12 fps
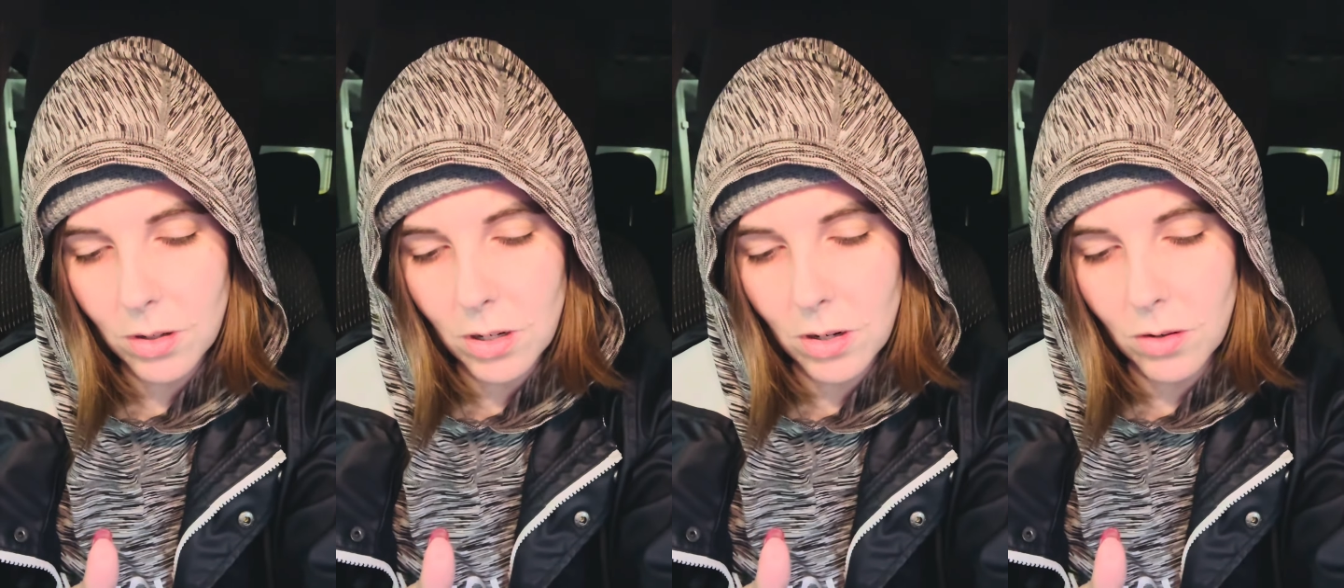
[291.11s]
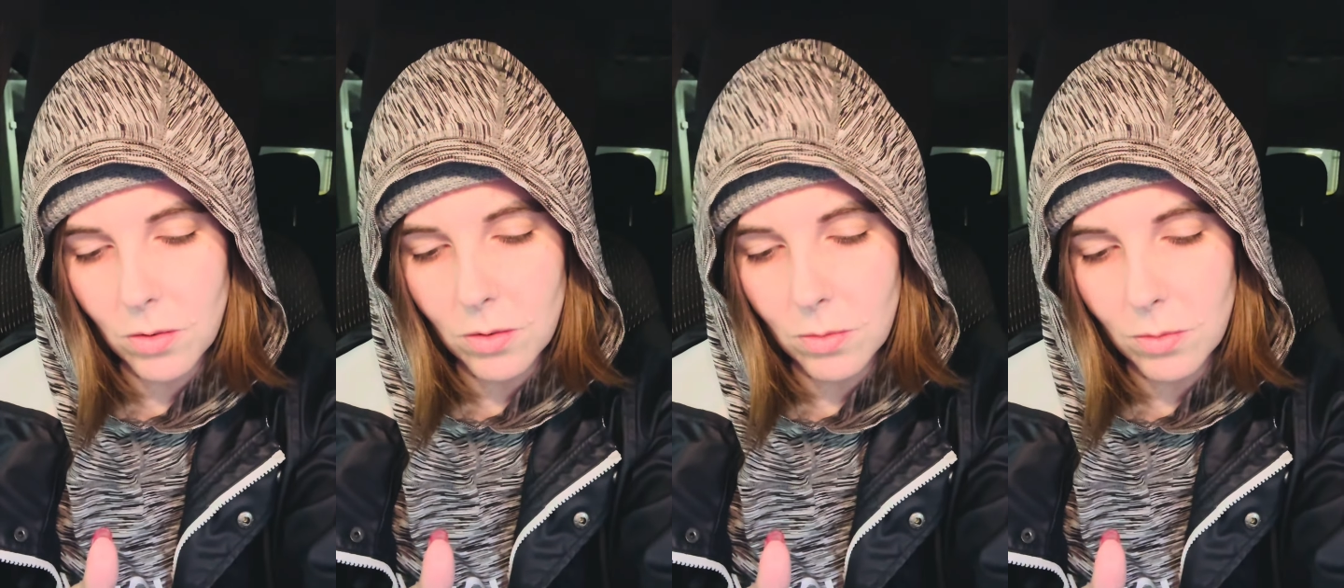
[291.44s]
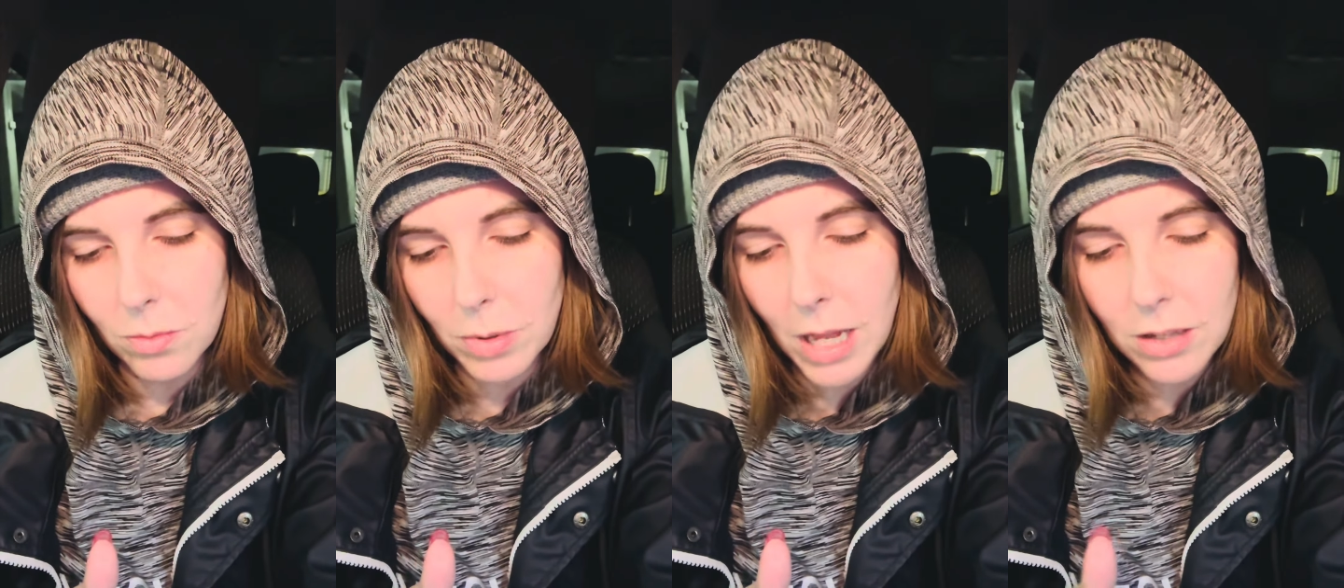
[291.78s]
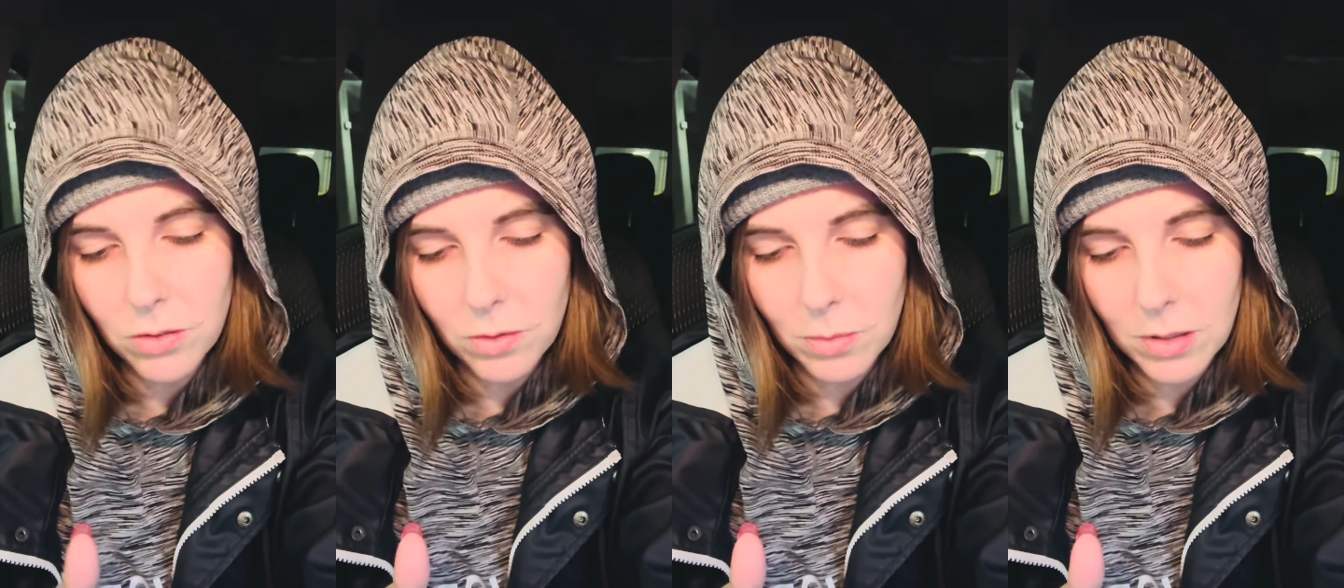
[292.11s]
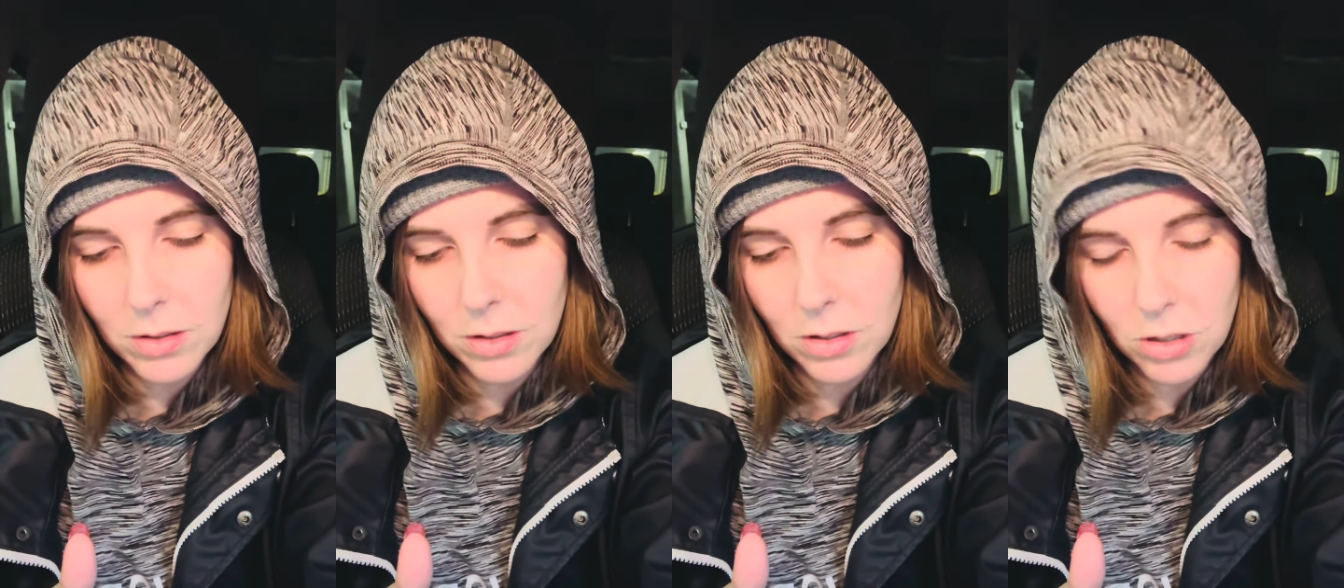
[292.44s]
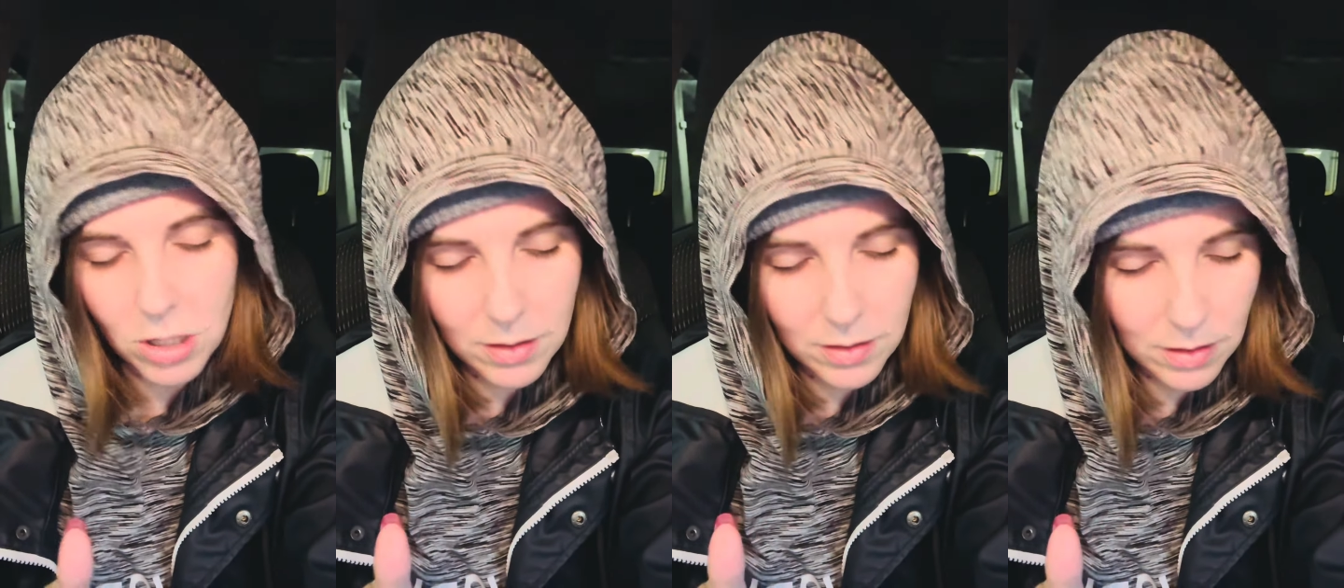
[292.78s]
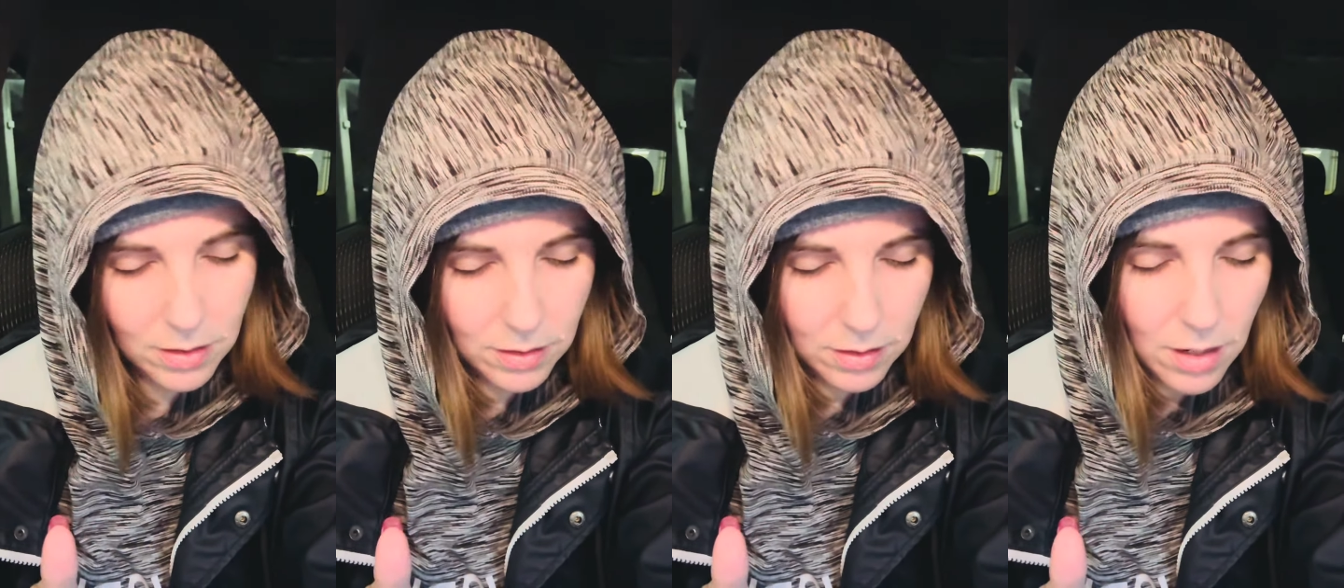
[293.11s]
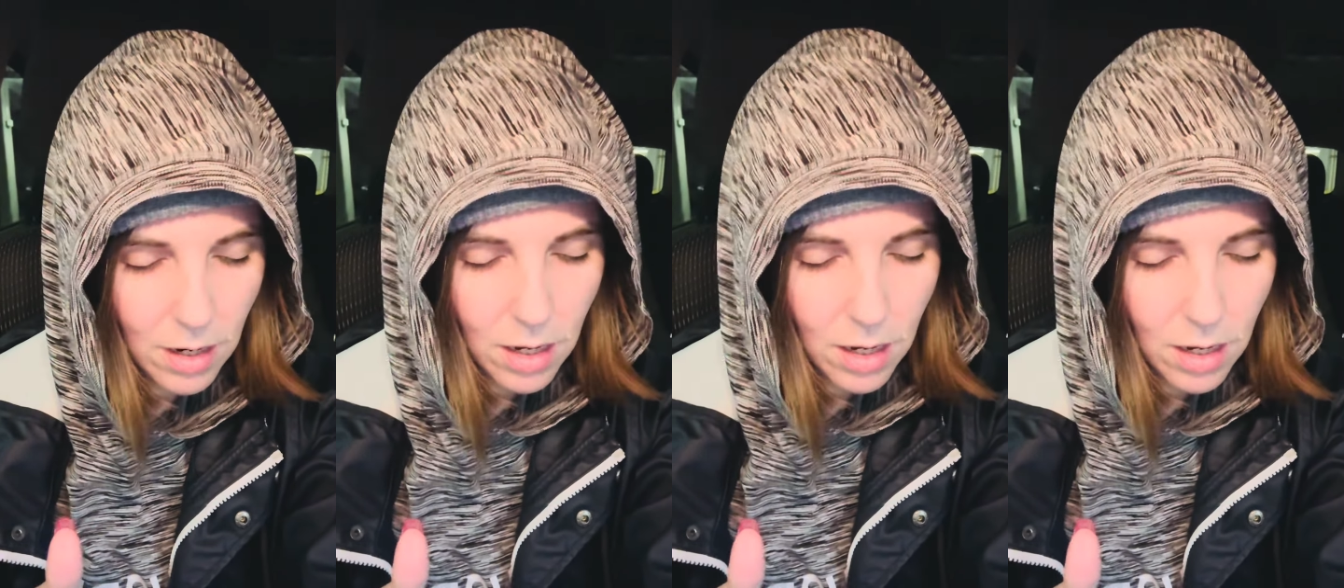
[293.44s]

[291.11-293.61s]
you know, blasphemous to Jesus.